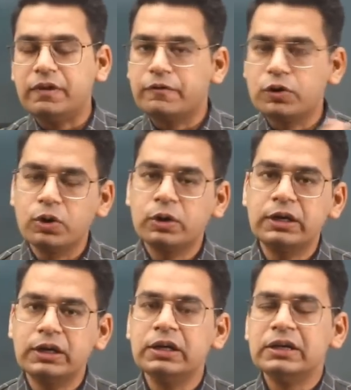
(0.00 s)
We have
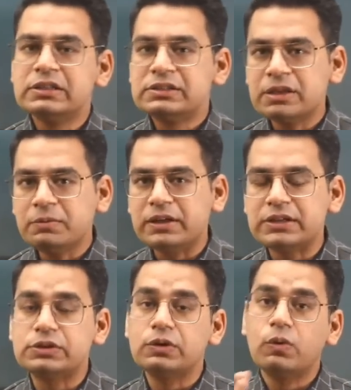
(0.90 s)
created some
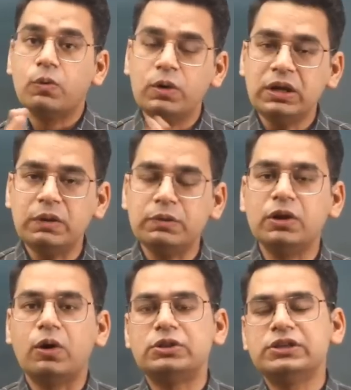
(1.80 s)
tests only
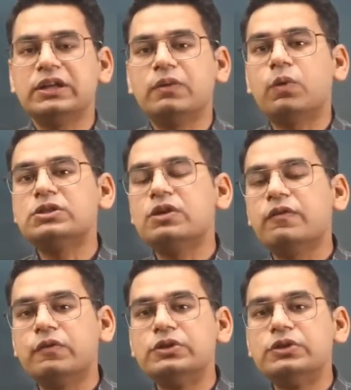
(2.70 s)
with the logic that what sort of